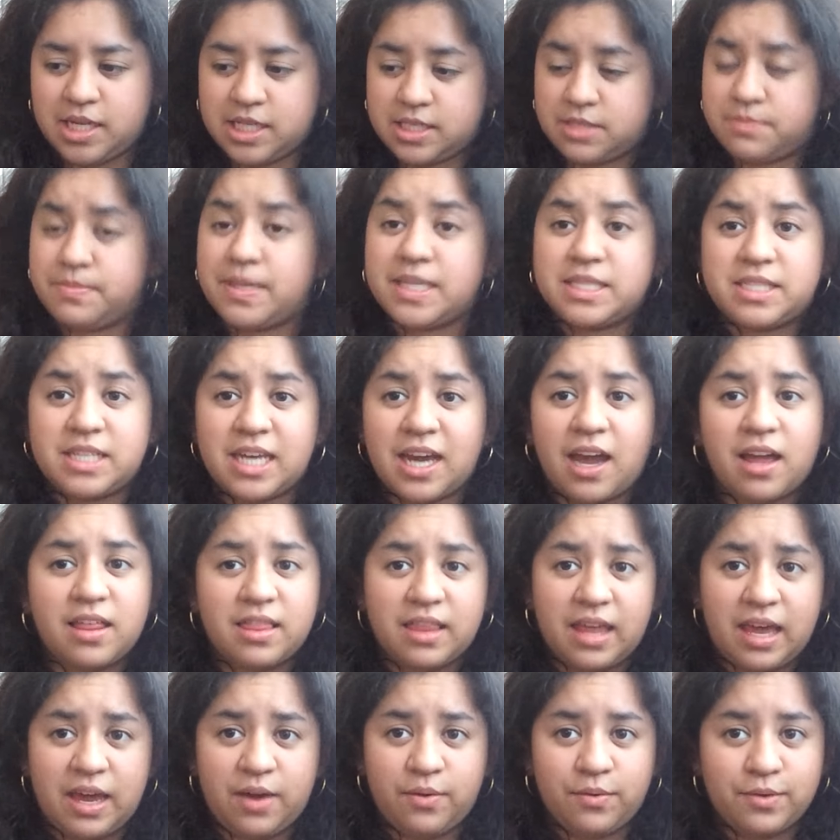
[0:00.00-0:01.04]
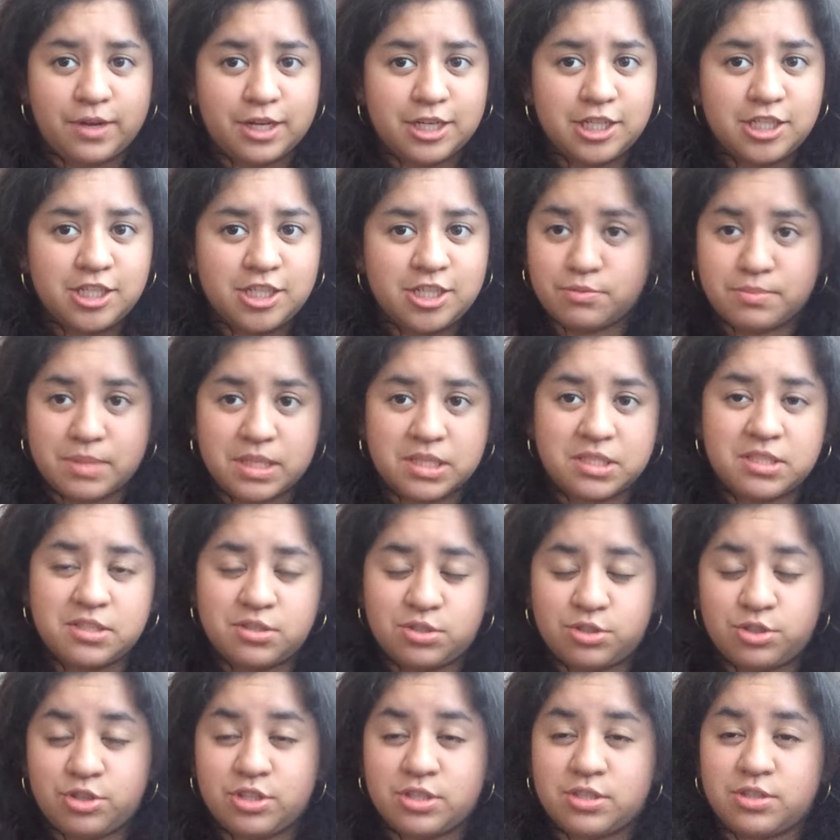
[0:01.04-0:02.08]
It's my second language. For my
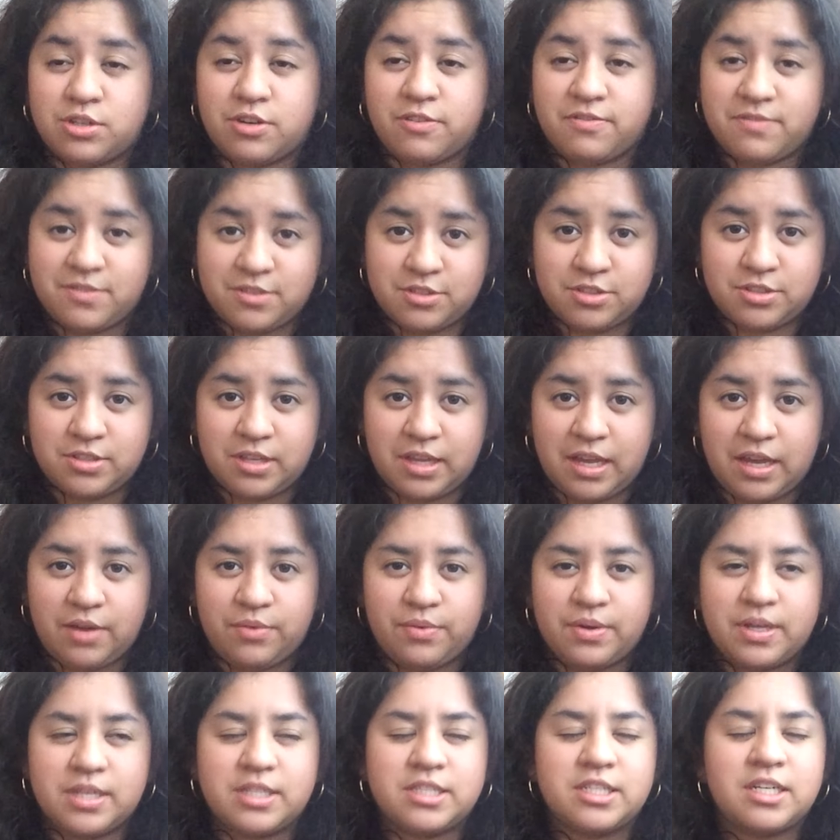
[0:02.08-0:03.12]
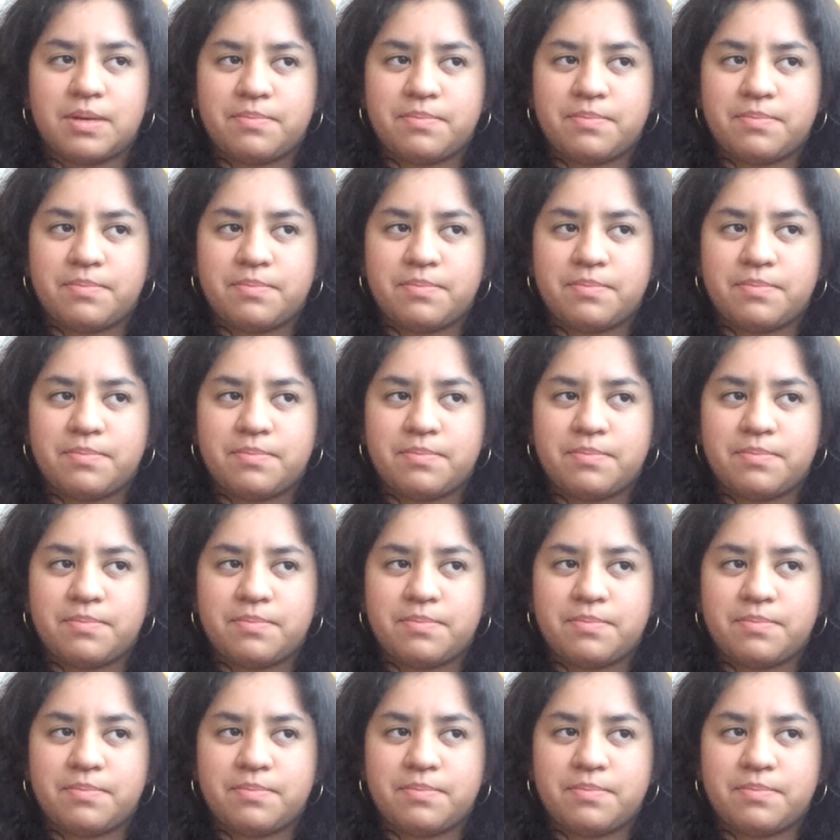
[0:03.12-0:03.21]
sister, it's her first language.